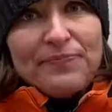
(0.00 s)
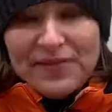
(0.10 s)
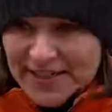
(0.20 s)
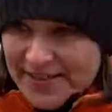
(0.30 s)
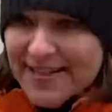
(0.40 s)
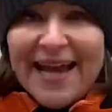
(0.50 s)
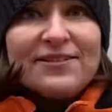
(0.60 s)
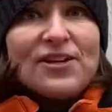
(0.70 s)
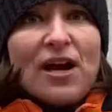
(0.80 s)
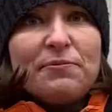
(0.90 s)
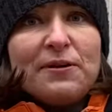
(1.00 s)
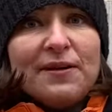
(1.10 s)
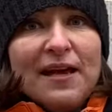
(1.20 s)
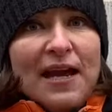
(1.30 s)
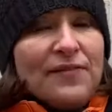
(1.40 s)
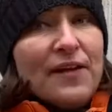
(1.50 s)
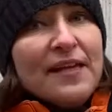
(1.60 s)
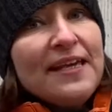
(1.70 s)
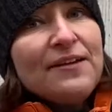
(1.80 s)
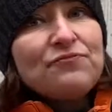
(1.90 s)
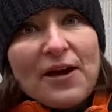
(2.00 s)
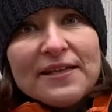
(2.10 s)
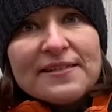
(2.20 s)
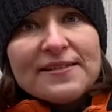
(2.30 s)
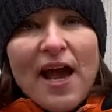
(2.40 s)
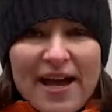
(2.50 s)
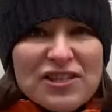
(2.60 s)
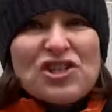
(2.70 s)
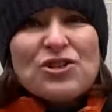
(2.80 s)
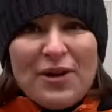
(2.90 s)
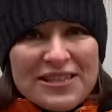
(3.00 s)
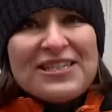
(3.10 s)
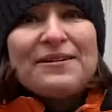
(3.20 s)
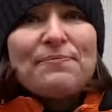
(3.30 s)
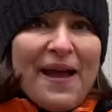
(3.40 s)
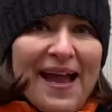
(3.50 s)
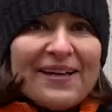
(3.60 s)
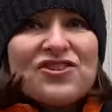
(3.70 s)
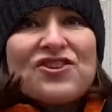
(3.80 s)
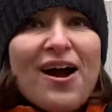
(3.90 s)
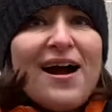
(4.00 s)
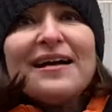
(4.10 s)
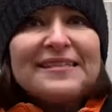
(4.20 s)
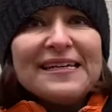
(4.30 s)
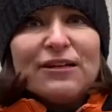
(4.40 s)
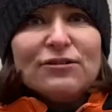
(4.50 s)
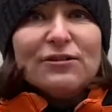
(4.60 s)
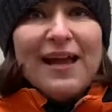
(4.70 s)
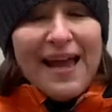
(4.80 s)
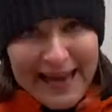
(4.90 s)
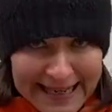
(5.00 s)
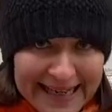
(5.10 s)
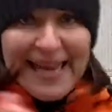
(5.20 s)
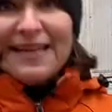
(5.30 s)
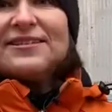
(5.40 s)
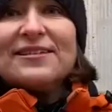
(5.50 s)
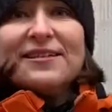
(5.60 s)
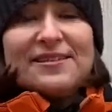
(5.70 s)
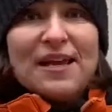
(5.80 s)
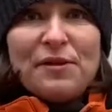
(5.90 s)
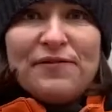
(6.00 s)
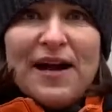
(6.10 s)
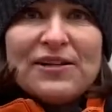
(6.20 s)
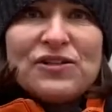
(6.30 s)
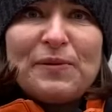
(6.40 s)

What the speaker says: He stands up and then he writes a 20-page article against Semmelweis,